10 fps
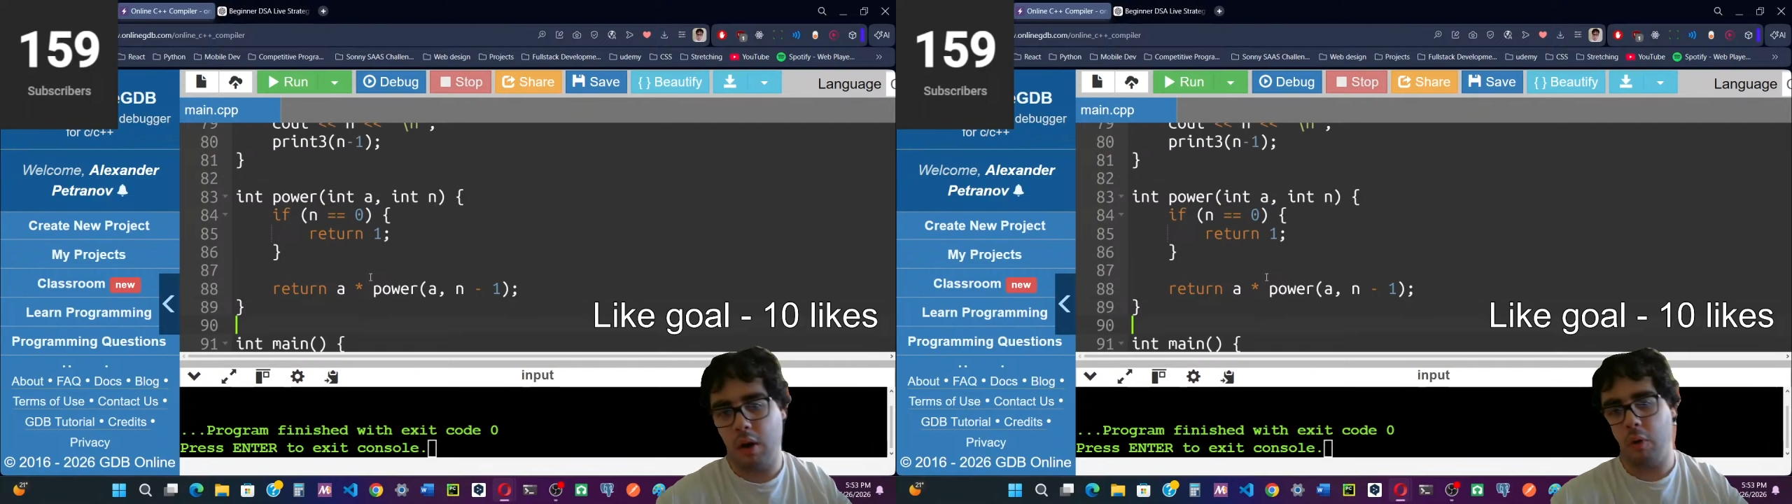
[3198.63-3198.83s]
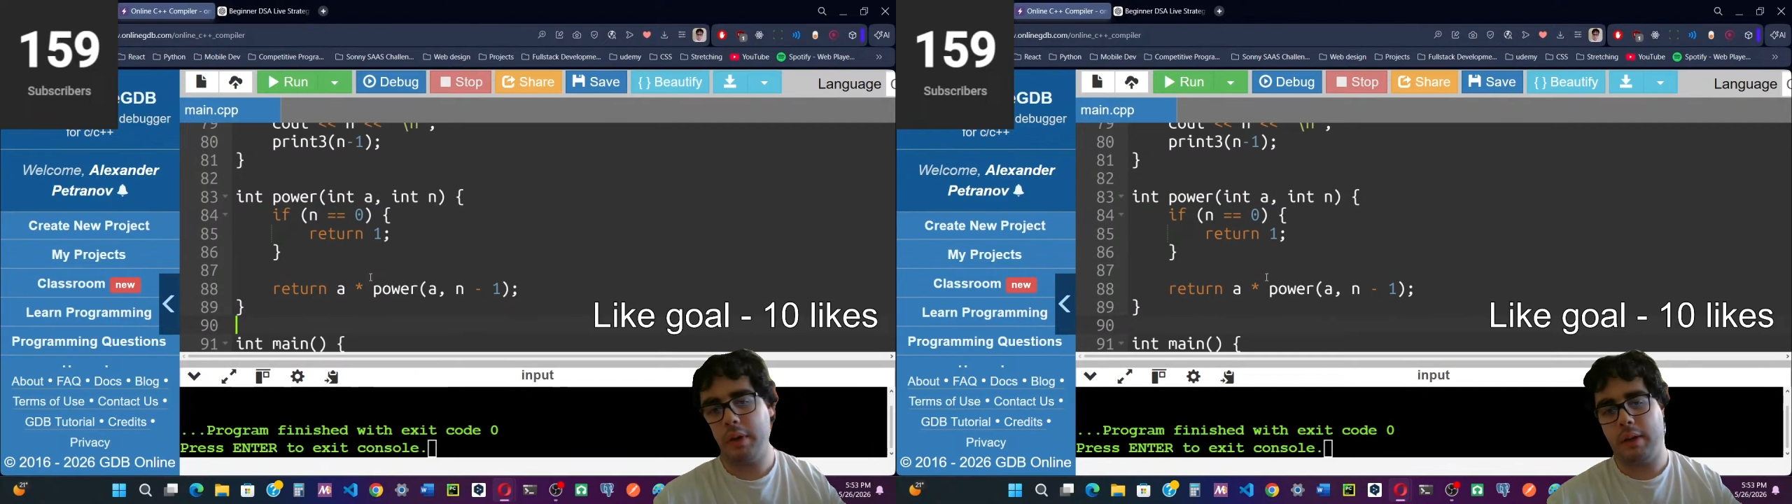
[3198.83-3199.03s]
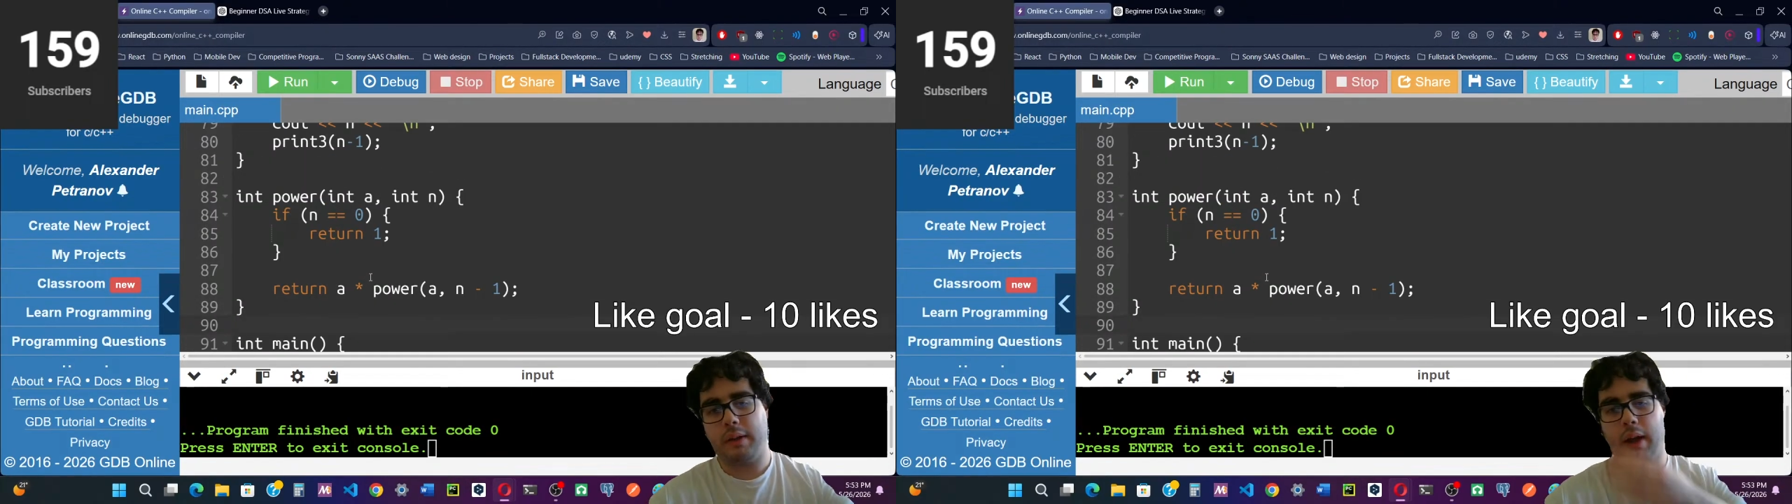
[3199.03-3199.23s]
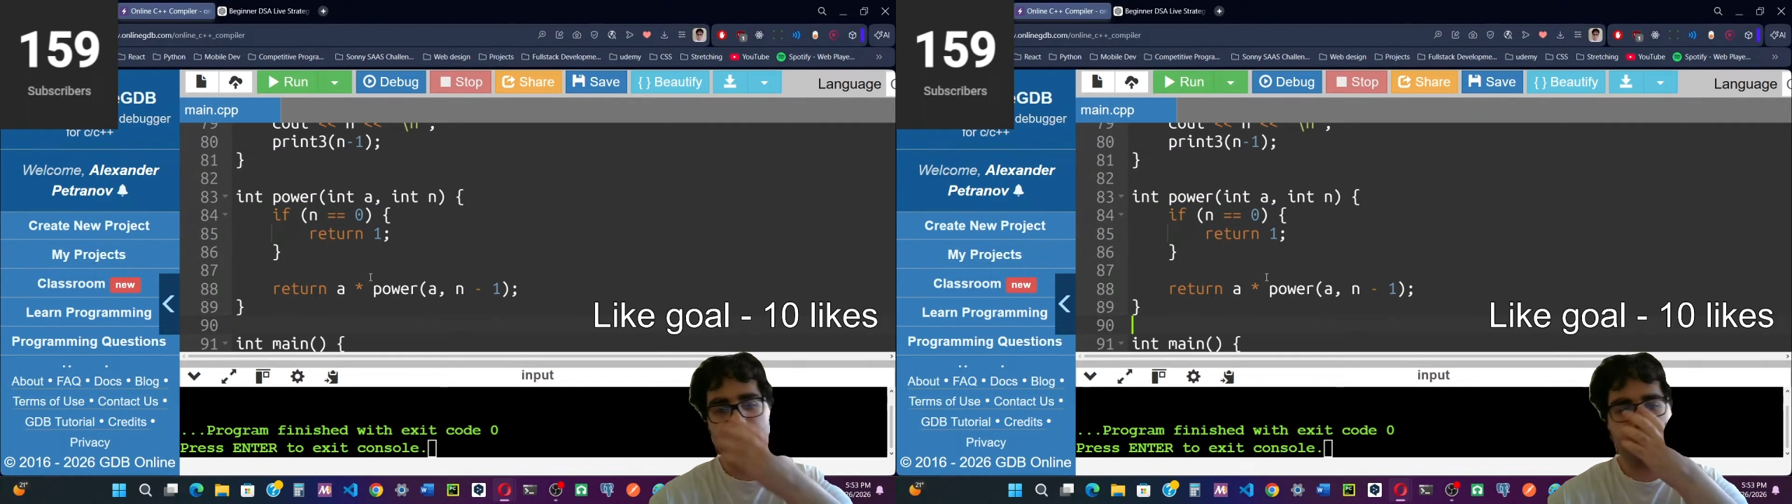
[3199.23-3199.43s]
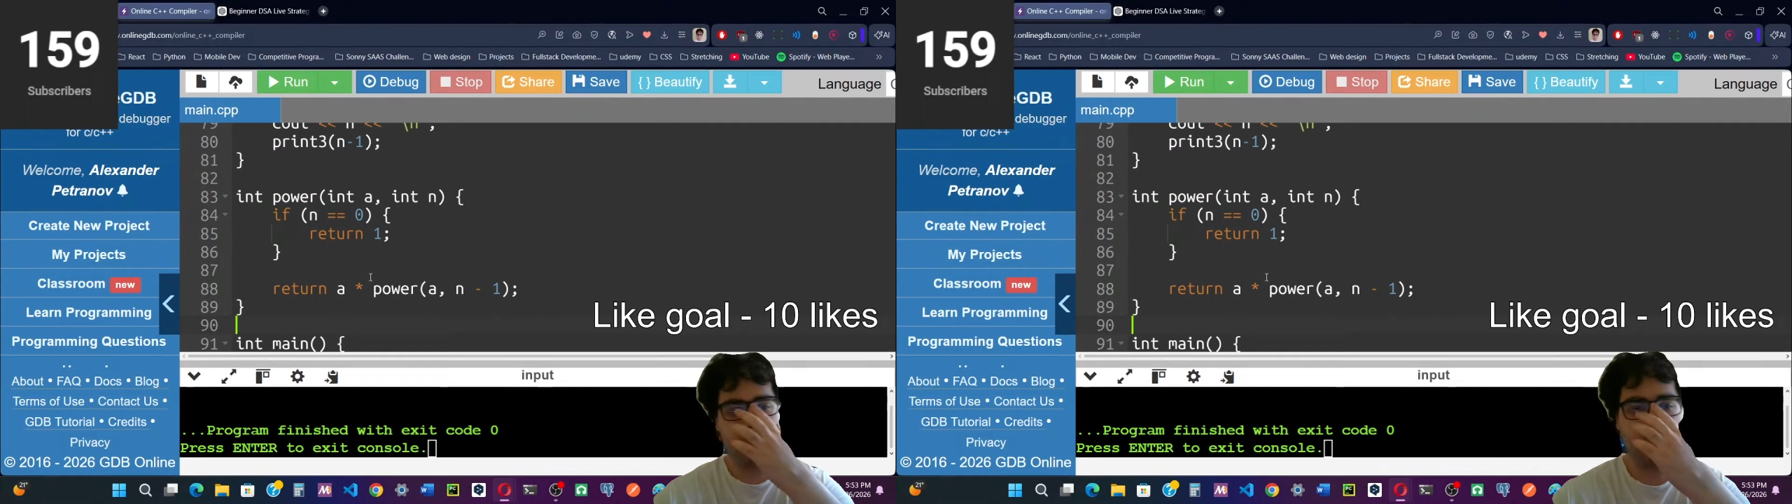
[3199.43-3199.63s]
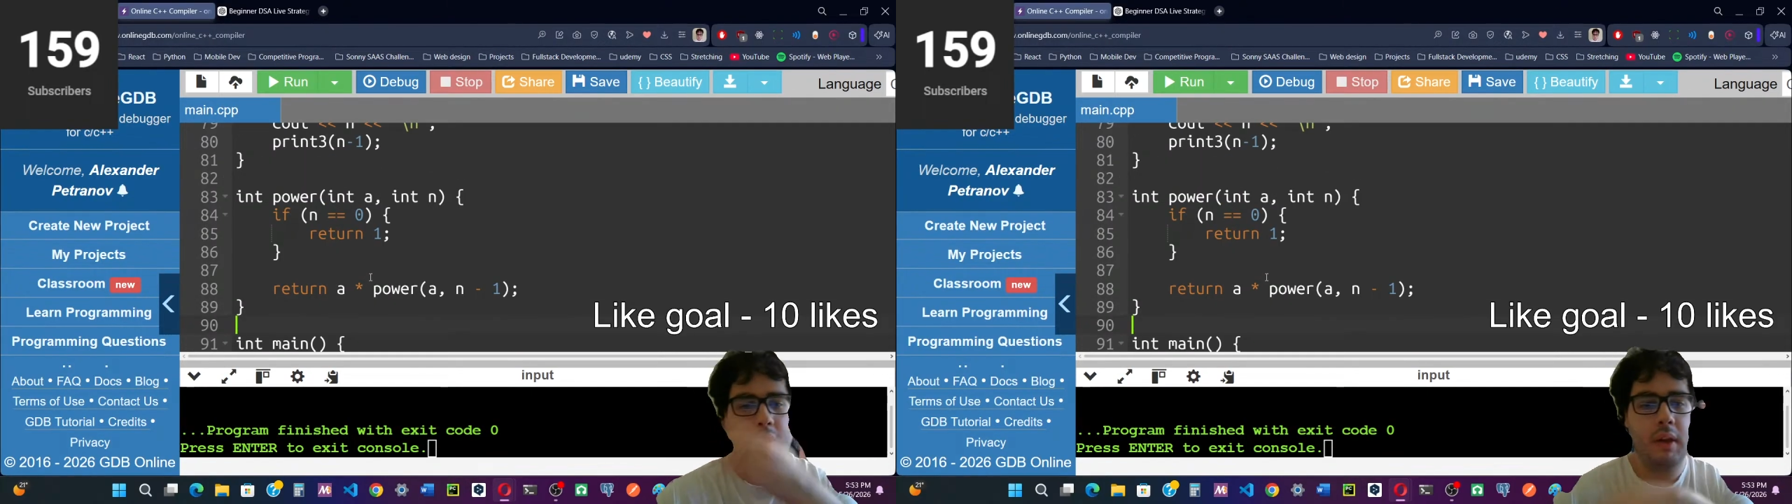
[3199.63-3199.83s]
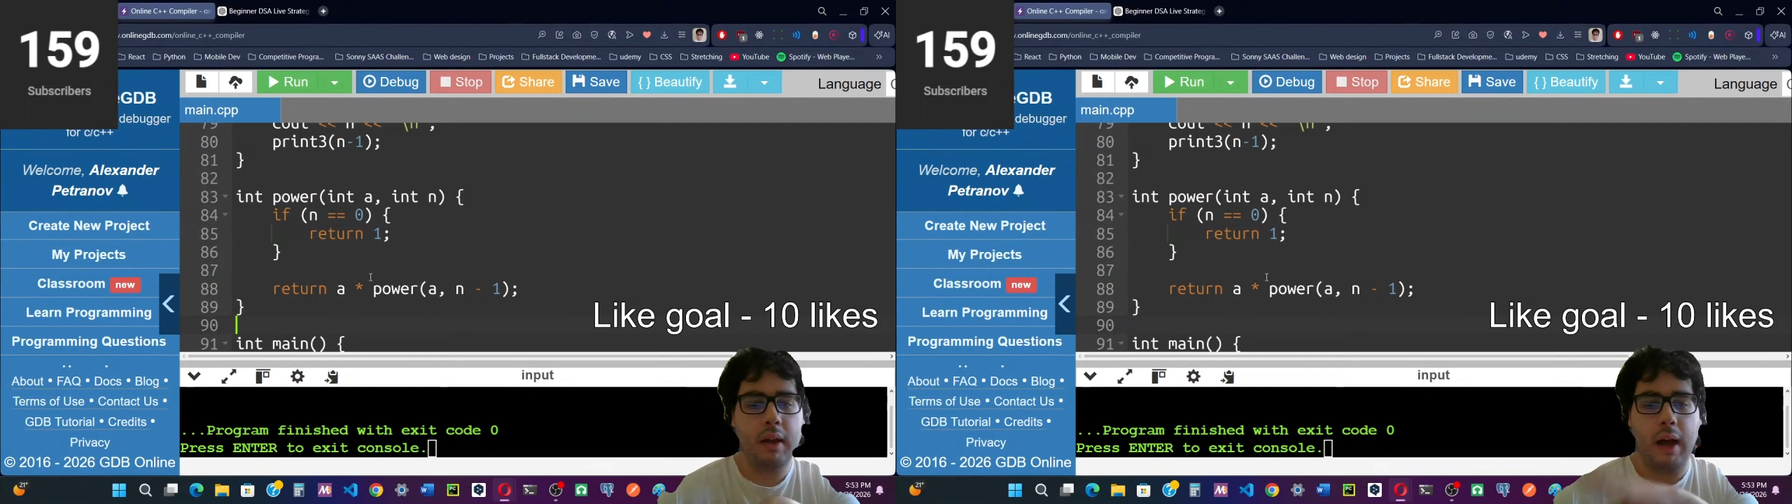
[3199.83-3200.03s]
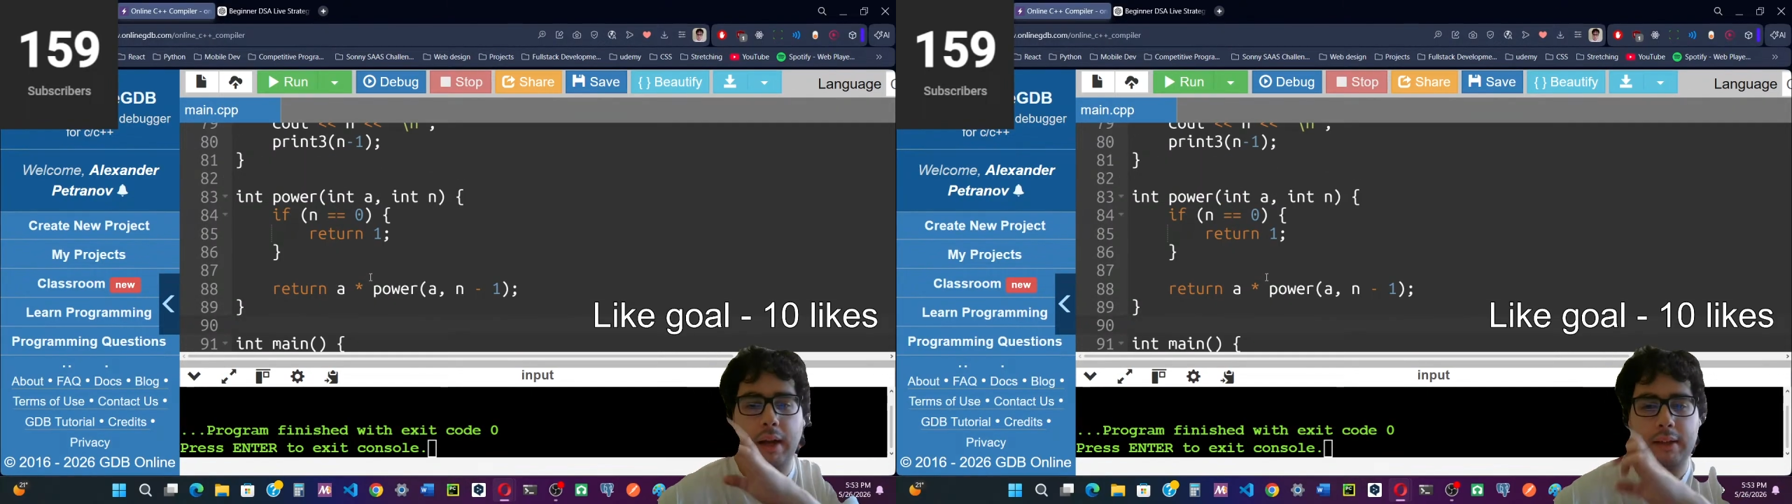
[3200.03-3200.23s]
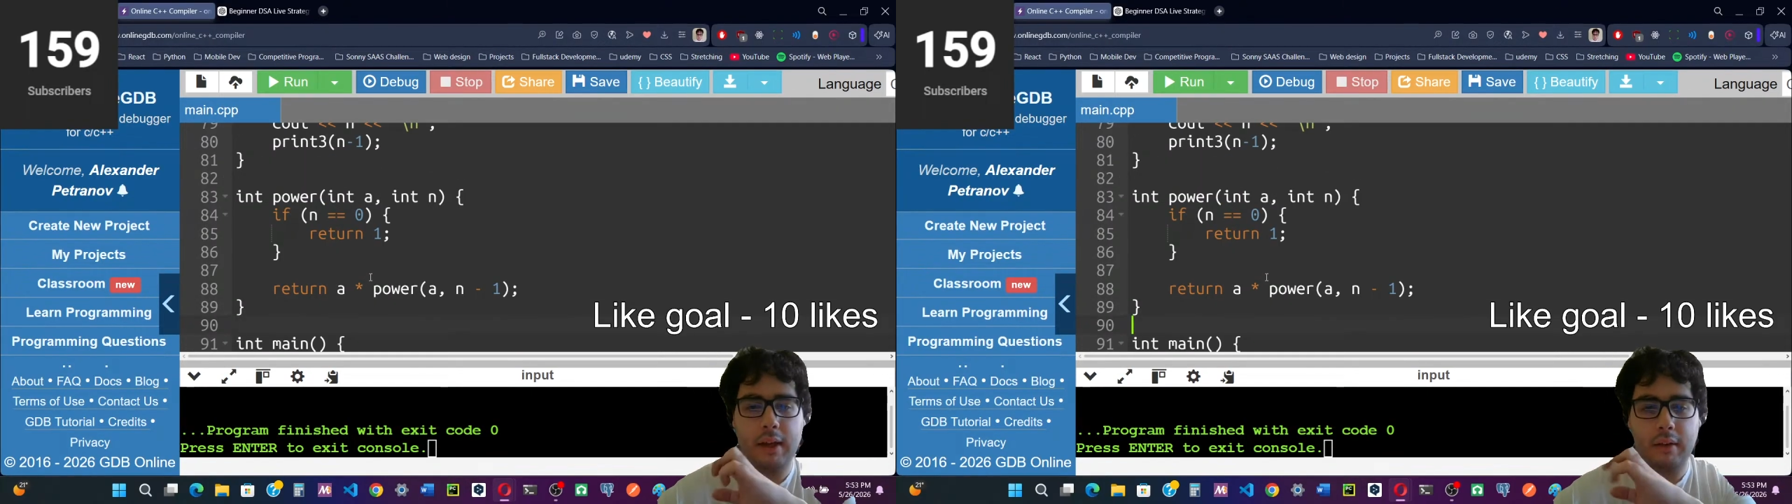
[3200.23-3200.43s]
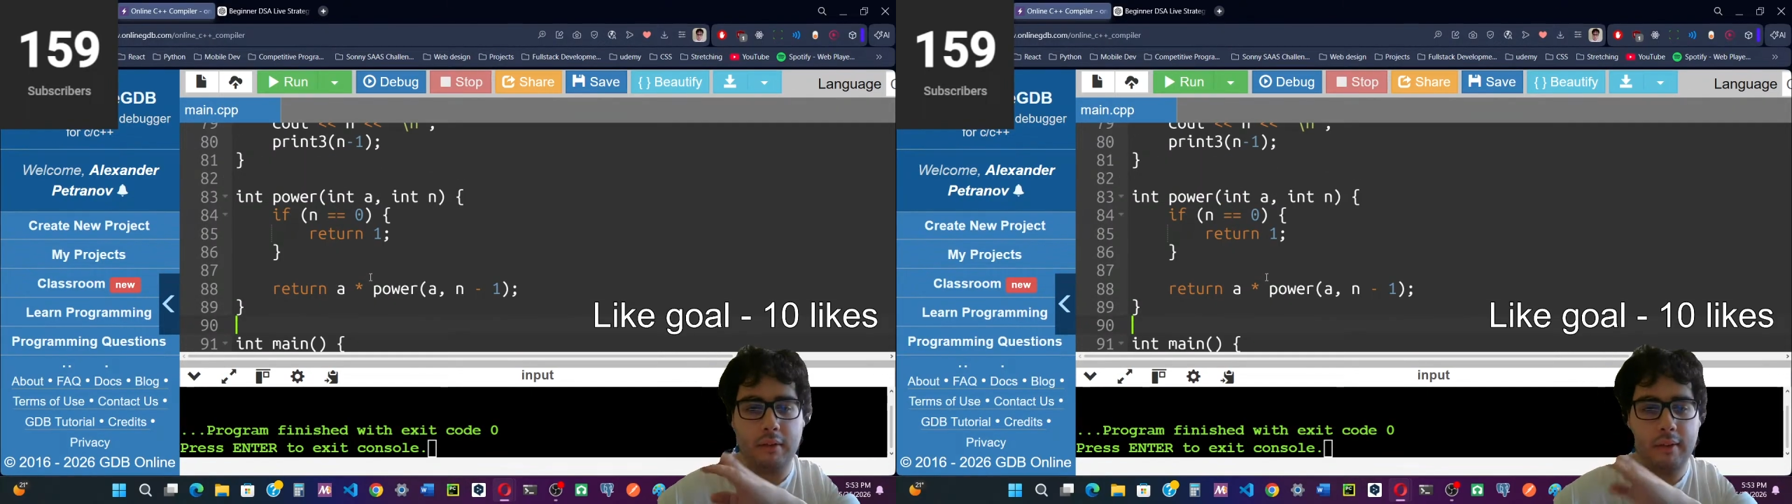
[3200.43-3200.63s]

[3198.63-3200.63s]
Okay, guys, again,